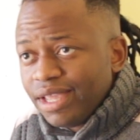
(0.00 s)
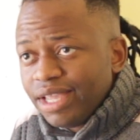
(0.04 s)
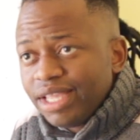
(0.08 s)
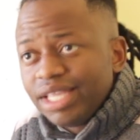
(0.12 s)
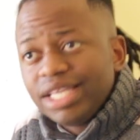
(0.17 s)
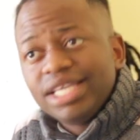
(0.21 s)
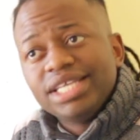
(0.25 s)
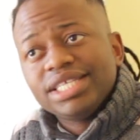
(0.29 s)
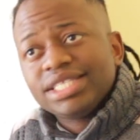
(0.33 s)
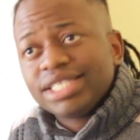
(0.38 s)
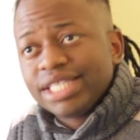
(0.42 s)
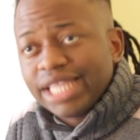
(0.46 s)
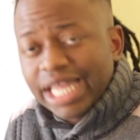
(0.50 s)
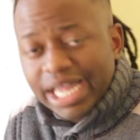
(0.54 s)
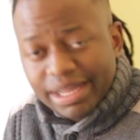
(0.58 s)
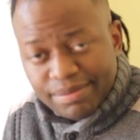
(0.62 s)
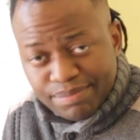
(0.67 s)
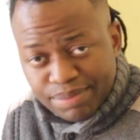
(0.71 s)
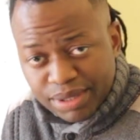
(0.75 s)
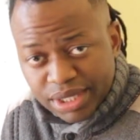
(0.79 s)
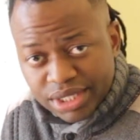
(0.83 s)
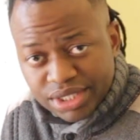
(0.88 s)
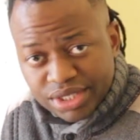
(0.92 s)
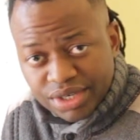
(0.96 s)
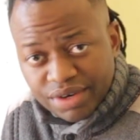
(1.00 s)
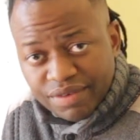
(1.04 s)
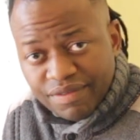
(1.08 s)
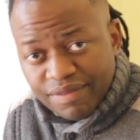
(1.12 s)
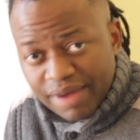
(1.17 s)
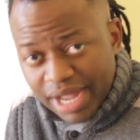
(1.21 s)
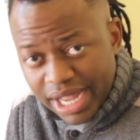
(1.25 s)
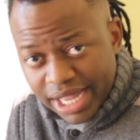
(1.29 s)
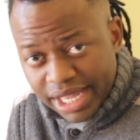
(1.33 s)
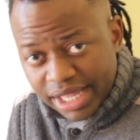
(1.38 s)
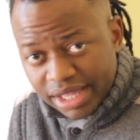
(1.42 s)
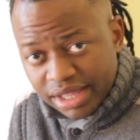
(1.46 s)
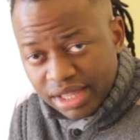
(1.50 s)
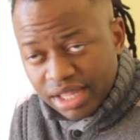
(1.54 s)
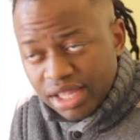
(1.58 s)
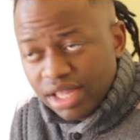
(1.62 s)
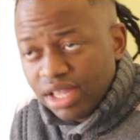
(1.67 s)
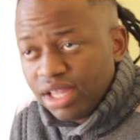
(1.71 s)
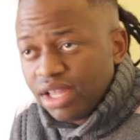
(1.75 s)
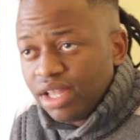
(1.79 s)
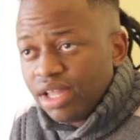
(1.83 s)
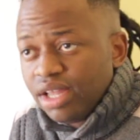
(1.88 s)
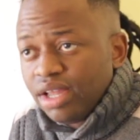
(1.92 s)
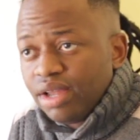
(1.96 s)
is that picture, fine,
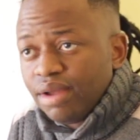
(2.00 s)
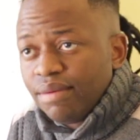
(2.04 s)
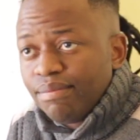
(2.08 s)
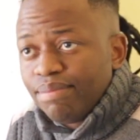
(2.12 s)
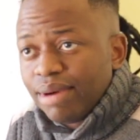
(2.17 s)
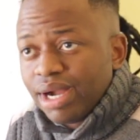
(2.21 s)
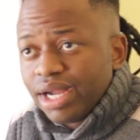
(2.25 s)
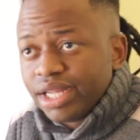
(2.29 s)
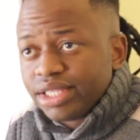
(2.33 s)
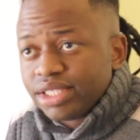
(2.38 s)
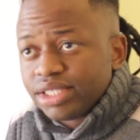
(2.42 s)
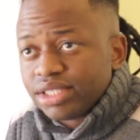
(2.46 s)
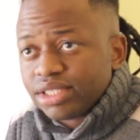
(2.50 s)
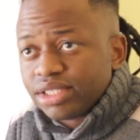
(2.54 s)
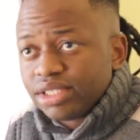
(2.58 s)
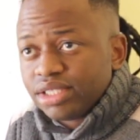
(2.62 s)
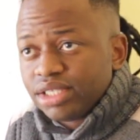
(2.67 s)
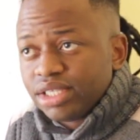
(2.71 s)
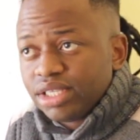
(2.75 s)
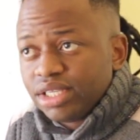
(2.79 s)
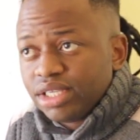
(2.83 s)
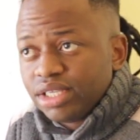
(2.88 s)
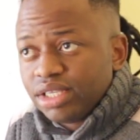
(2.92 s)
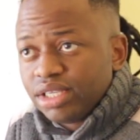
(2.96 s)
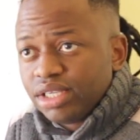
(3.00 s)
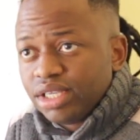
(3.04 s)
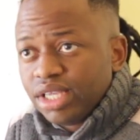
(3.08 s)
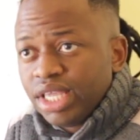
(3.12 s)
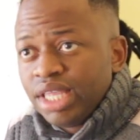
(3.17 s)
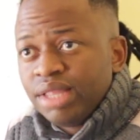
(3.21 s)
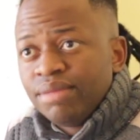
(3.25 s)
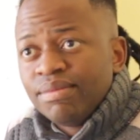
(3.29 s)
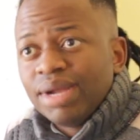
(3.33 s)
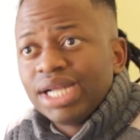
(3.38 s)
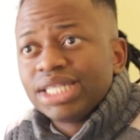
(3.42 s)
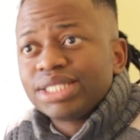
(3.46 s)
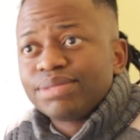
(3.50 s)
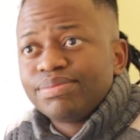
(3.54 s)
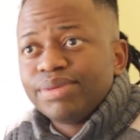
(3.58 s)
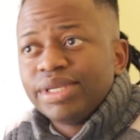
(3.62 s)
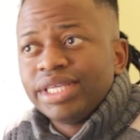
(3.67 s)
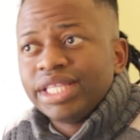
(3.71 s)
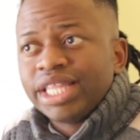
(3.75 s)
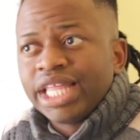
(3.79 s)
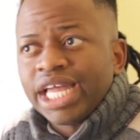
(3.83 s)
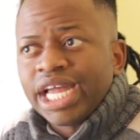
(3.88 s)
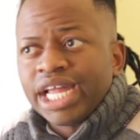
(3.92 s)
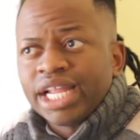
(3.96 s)
but it must
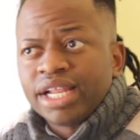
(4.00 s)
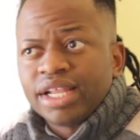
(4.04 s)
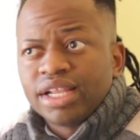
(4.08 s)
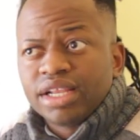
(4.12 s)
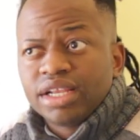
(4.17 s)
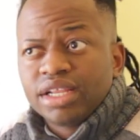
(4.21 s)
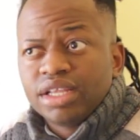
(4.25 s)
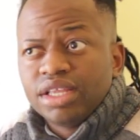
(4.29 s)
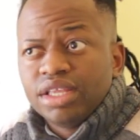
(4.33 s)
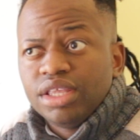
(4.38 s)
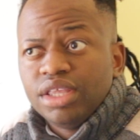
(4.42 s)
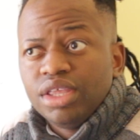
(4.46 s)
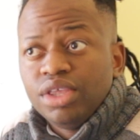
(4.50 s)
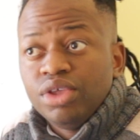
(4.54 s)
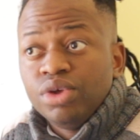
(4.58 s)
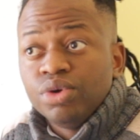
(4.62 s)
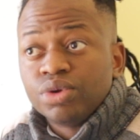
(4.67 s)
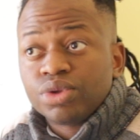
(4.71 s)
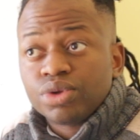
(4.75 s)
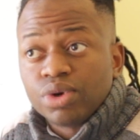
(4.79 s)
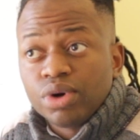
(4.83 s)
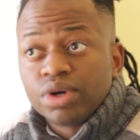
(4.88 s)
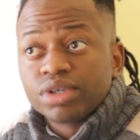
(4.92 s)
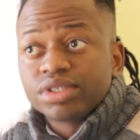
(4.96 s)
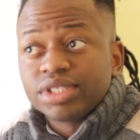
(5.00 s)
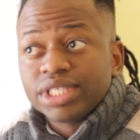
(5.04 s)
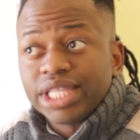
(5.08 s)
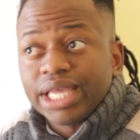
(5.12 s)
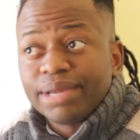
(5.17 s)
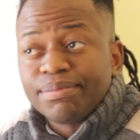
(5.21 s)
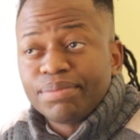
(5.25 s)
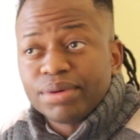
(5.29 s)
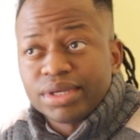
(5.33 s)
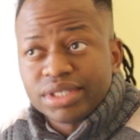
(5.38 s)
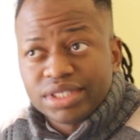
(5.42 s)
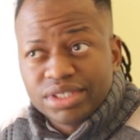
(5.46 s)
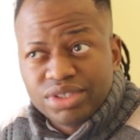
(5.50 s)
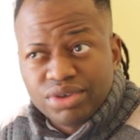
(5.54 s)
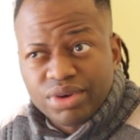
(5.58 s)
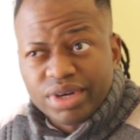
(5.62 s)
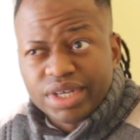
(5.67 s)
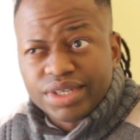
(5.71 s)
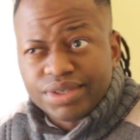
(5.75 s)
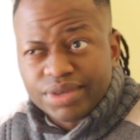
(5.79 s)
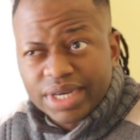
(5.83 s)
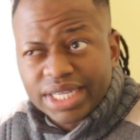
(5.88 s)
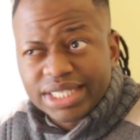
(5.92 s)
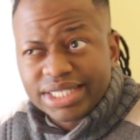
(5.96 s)
be that you talk to that person, you
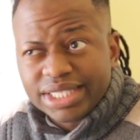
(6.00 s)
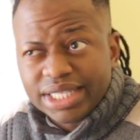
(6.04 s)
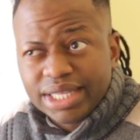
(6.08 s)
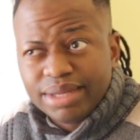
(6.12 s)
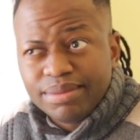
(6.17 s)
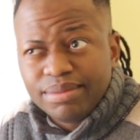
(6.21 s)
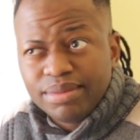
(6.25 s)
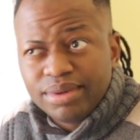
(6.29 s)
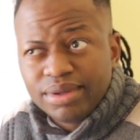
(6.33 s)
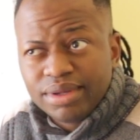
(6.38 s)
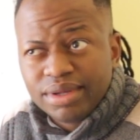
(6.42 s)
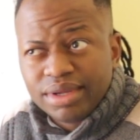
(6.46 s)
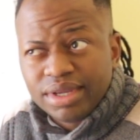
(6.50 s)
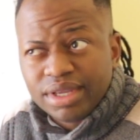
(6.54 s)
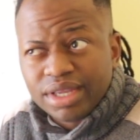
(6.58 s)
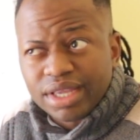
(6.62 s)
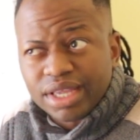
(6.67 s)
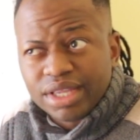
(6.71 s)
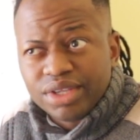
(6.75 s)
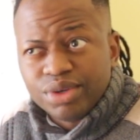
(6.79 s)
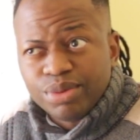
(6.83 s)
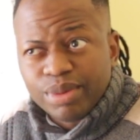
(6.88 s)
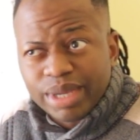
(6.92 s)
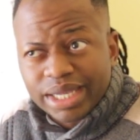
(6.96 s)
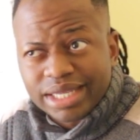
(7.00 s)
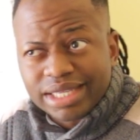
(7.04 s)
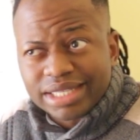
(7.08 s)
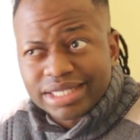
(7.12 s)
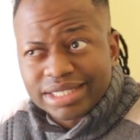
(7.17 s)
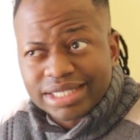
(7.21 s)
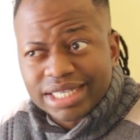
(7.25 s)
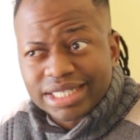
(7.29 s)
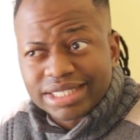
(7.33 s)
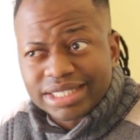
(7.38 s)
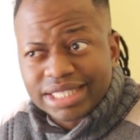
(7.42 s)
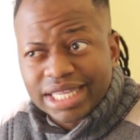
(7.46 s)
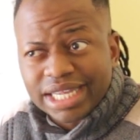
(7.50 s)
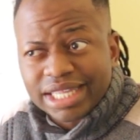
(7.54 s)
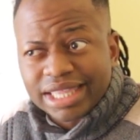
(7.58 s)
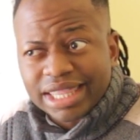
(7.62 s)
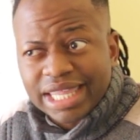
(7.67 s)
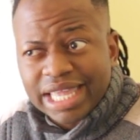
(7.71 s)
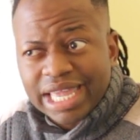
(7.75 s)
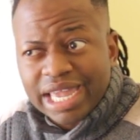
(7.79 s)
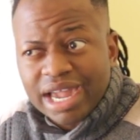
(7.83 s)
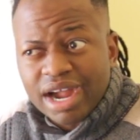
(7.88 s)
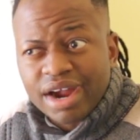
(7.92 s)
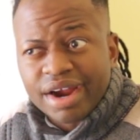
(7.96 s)
address them, and you make it such that
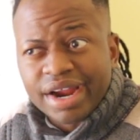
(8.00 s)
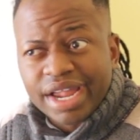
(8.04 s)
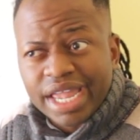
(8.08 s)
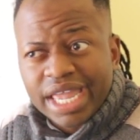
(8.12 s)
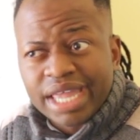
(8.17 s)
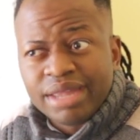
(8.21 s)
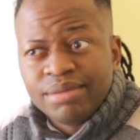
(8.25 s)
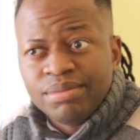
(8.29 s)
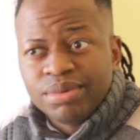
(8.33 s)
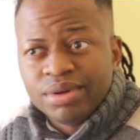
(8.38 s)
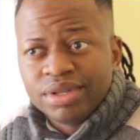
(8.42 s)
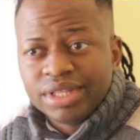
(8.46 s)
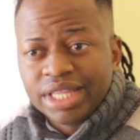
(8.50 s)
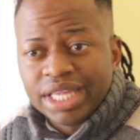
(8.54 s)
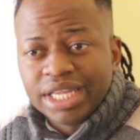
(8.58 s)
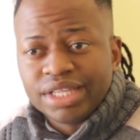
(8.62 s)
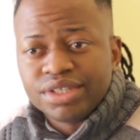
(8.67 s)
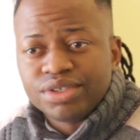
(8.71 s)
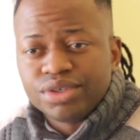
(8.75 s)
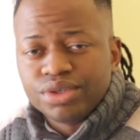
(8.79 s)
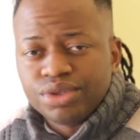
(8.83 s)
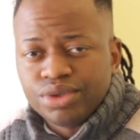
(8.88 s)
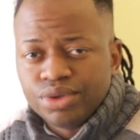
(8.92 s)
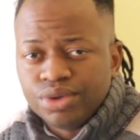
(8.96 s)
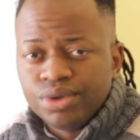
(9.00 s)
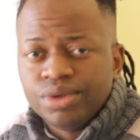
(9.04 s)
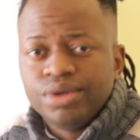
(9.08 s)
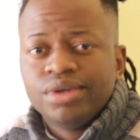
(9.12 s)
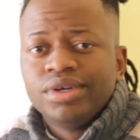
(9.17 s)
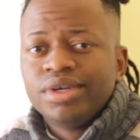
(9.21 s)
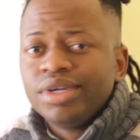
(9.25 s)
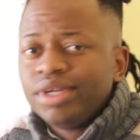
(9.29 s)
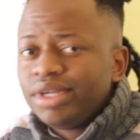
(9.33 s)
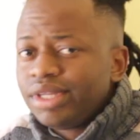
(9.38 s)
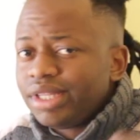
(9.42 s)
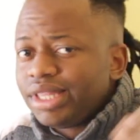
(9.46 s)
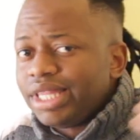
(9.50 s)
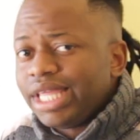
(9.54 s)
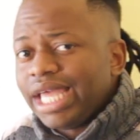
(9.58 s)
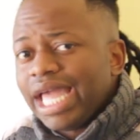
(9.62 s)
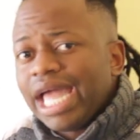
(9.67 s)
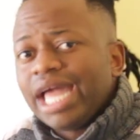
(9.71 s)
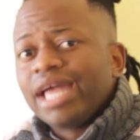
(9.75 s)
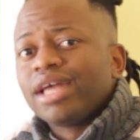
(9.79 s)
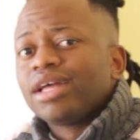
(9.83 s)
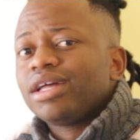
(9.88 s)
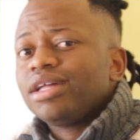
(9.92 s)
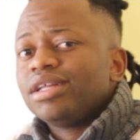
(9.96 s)
they are able then to do the
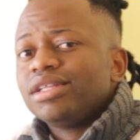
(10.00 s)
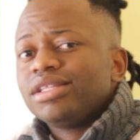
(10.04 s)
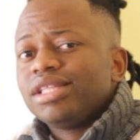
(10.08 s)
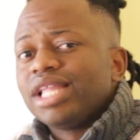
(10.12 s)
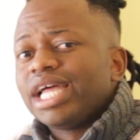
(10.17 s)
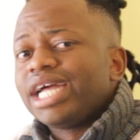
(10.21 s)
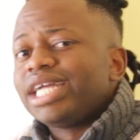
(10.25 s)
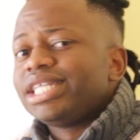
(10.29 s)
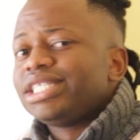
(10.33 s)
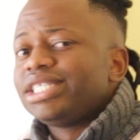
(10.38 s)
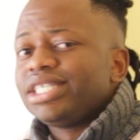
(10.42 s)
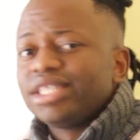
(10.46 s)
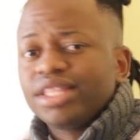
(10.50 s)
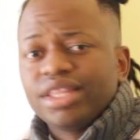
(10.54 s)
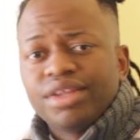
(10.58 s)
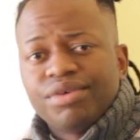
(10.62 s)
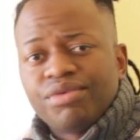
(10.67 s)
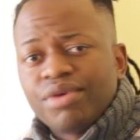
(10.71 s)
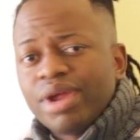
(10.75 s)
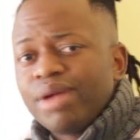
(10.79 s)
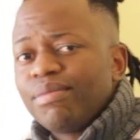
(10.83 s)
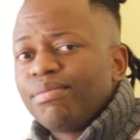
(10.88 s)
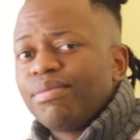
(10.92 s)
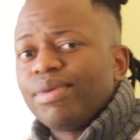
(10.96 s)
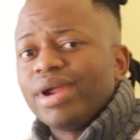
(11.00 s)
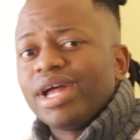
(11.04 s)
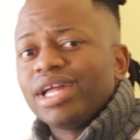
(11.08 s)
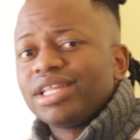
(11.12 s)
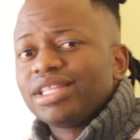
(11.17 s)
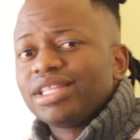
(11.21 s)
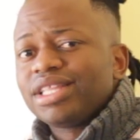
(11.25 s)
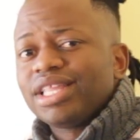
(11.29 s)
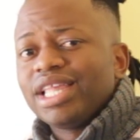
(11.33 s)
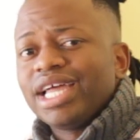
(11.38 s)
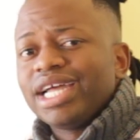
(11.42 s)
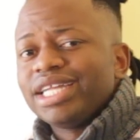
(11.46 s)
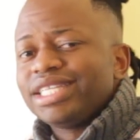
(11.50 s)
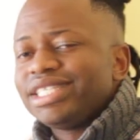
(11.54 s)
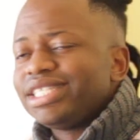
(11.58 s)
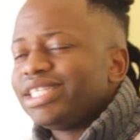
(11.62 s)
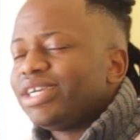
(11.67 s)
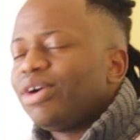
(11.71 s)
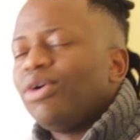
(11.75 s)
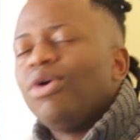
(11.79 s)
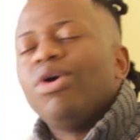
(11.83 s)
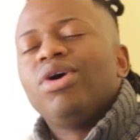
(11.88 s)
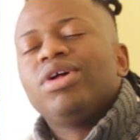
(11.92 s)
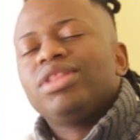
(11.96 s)
angled lighting, the Rembrandt lighting,
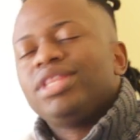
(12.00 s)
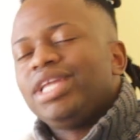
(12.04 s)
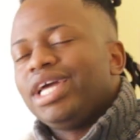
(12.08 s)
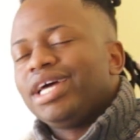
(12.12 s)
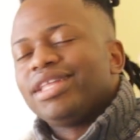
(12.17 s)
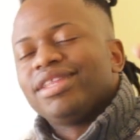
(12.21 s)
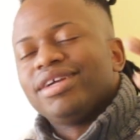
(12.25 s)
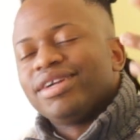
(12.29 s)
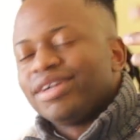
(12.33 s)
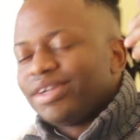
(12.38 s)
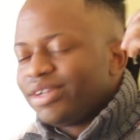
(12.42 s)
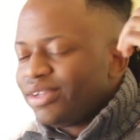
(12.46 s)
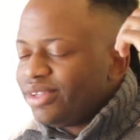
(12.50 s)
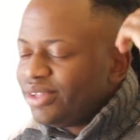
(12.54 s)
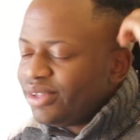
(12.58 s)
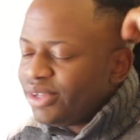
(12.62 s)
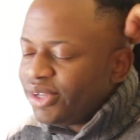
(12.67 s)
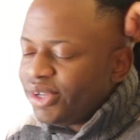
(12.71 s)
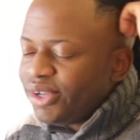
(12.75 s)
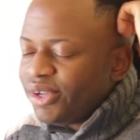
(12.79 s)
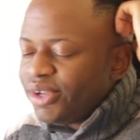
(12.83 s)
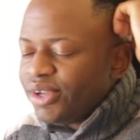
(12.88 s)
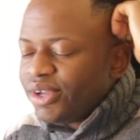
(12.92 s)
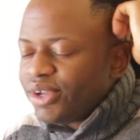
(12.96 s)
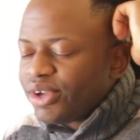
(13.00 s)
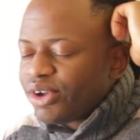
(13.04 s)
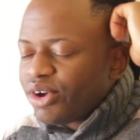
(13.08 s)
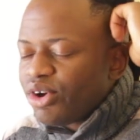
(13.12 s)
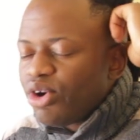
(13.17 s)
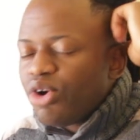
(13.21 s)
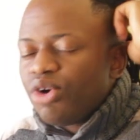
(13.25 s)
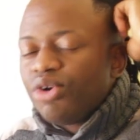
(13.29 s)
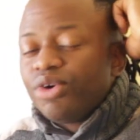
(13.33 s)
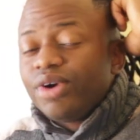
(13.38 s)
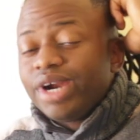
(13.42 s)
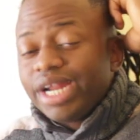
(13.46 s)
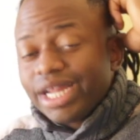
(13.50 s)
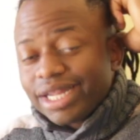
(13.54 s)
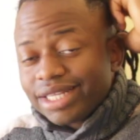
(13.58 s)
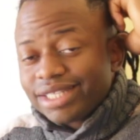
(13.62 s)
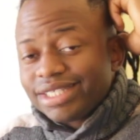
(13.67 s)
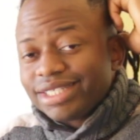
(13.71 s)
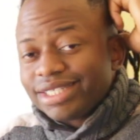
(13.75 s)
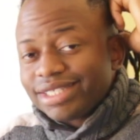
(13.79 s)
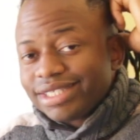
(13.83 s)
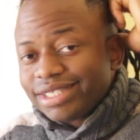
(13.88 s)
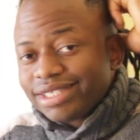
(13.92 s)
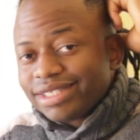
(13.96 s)
all the other
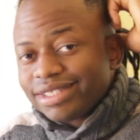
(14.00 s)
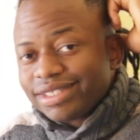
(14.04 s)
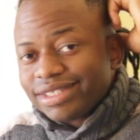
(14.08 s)
correct